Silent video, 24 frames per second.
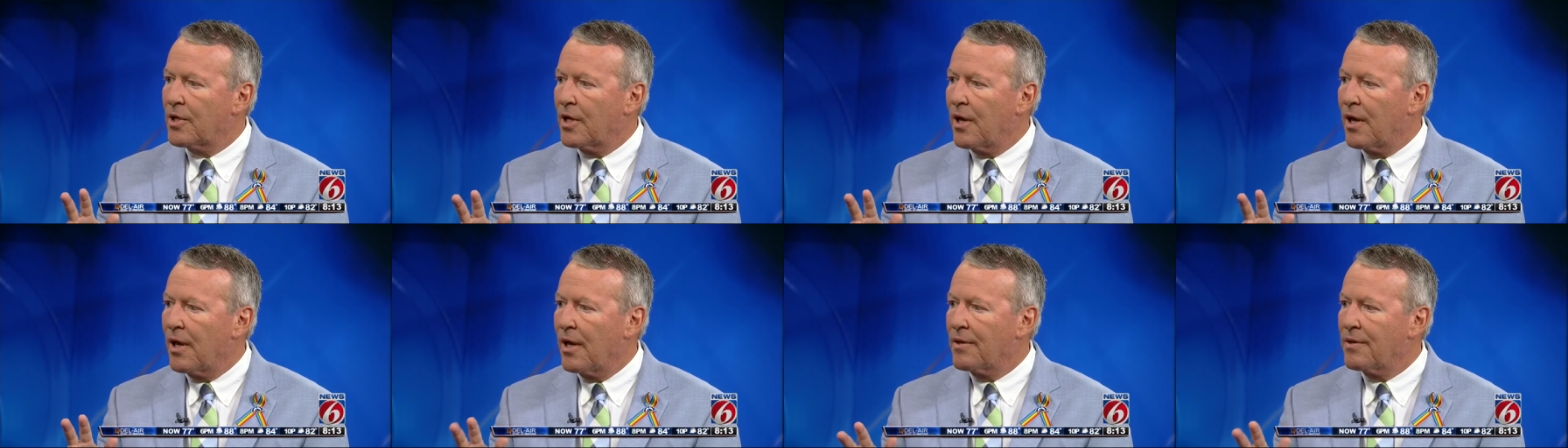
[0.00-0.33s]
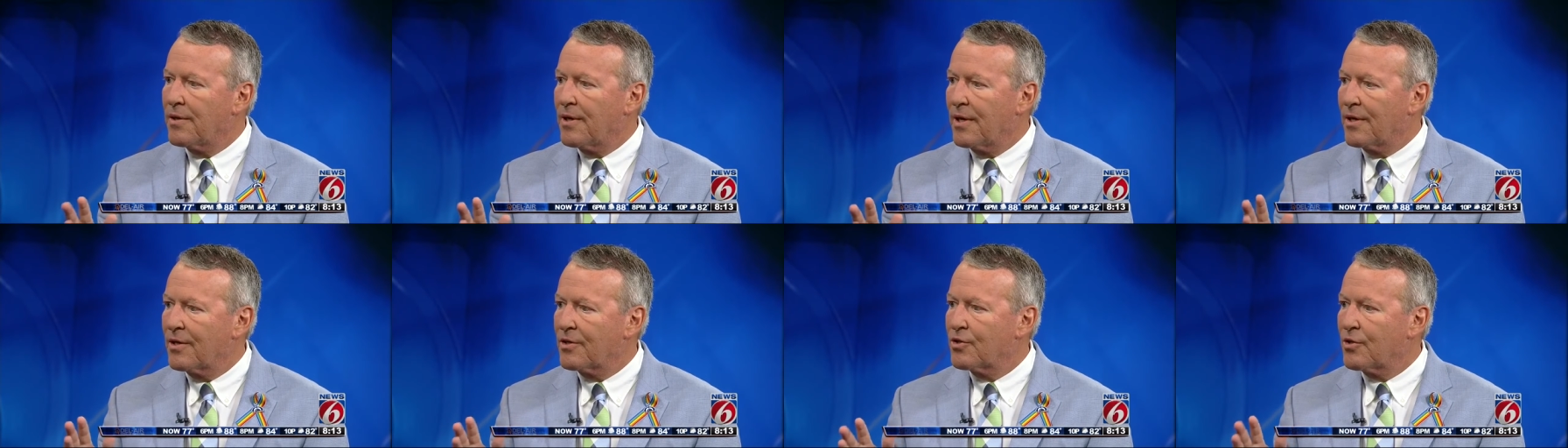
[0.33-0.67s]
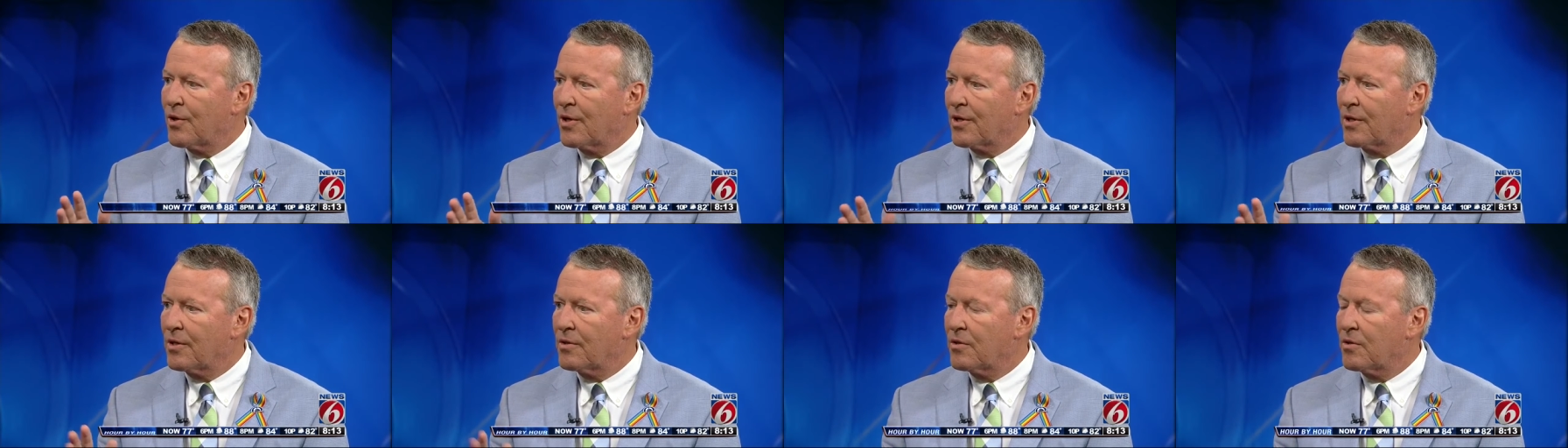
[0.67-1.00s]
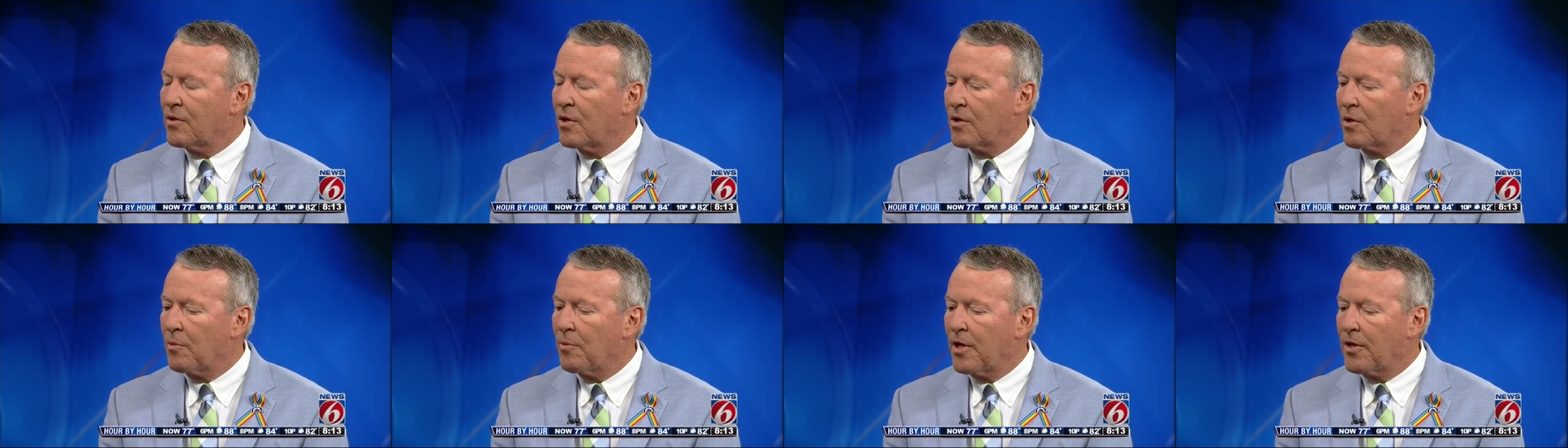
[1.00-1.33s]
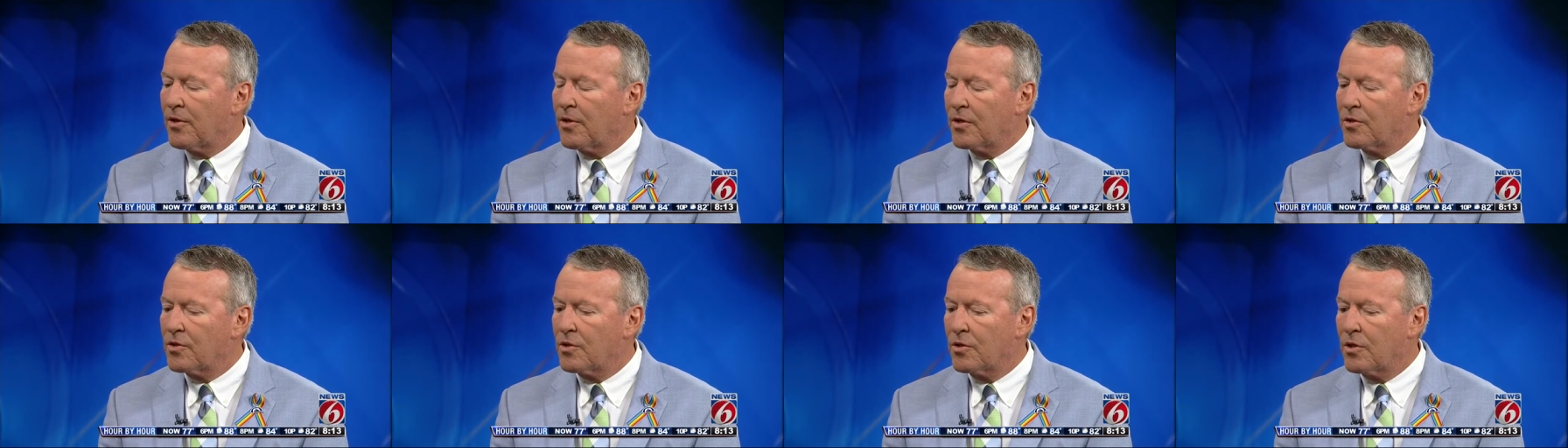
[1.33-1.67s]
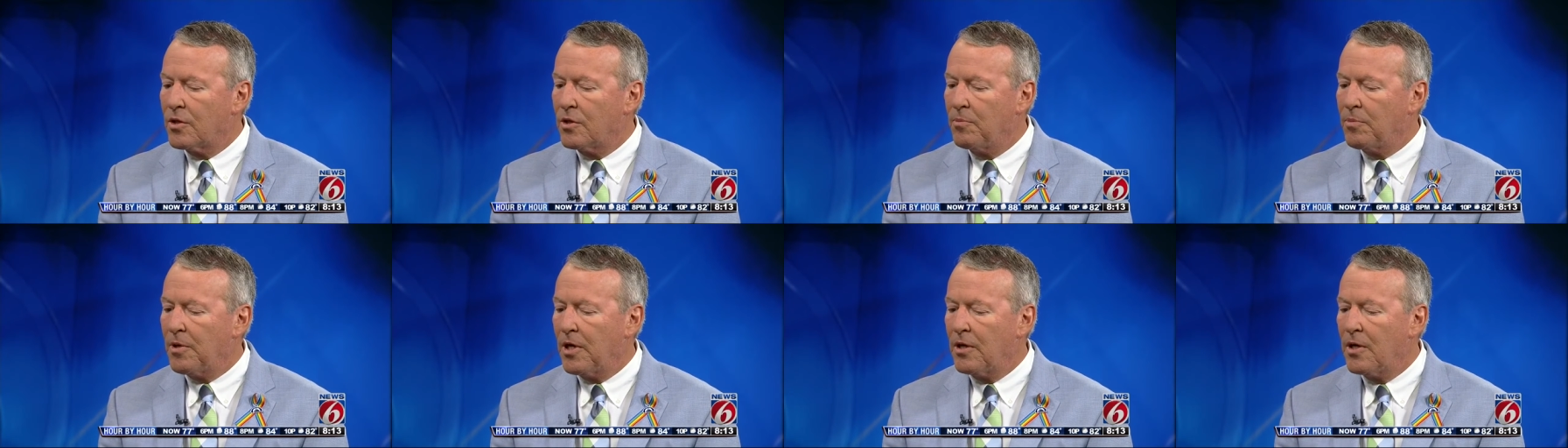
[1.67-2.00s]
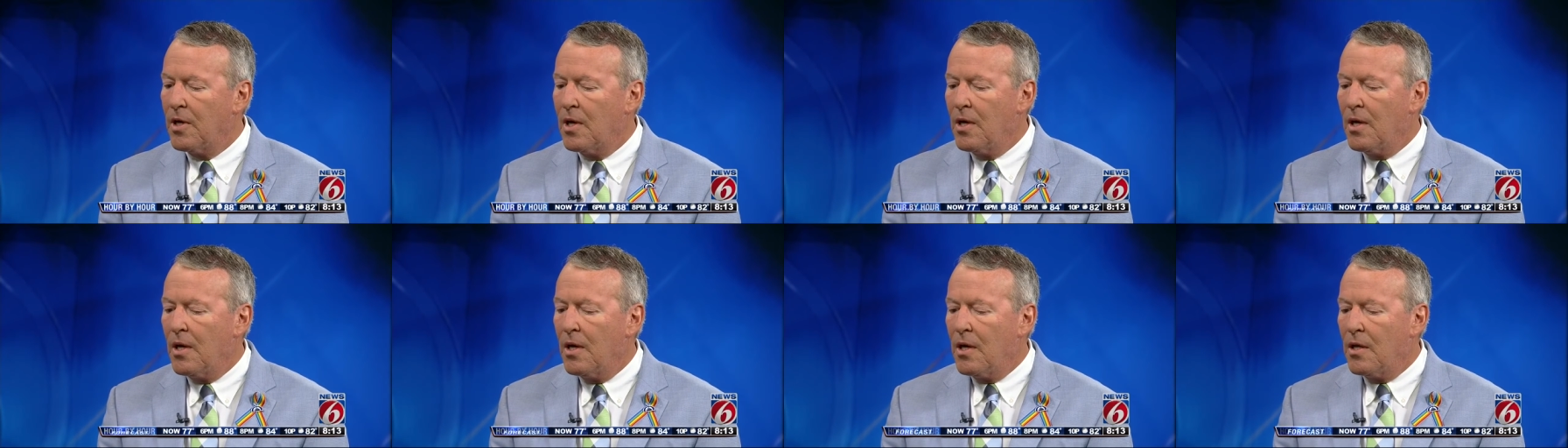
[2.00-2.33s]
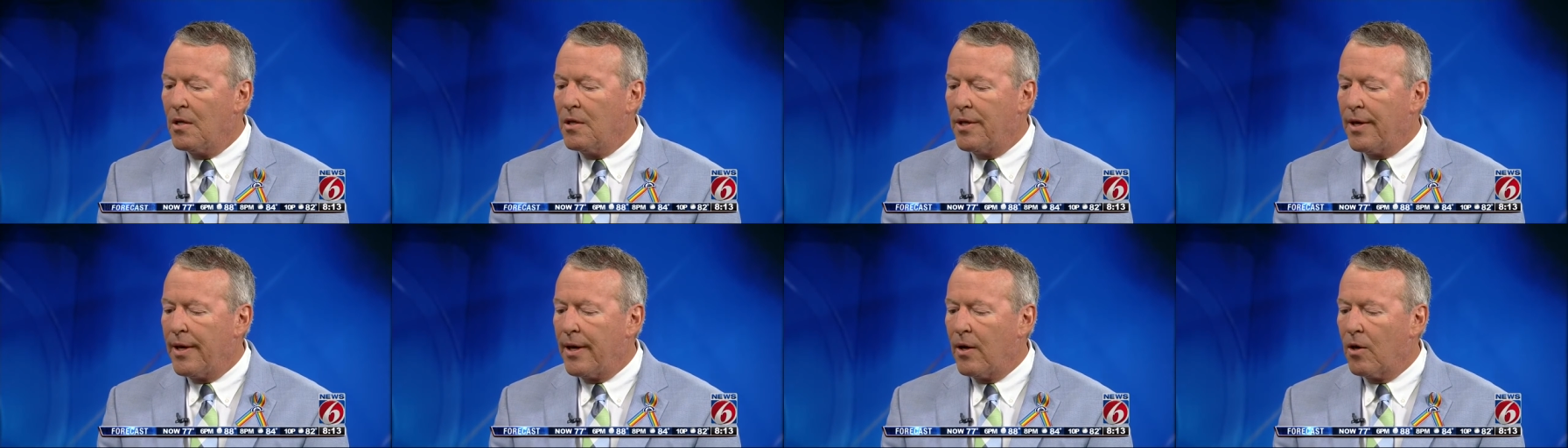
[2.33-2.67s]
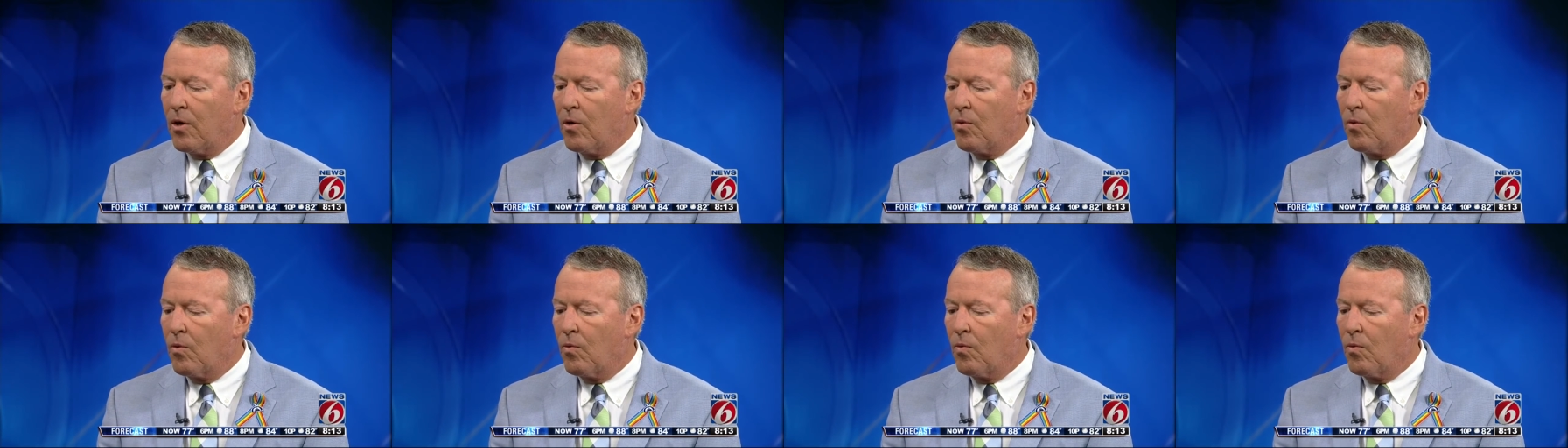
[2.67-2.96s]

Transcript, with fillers: I, I, think, so I can talk about this Go a little ahead. bit. There,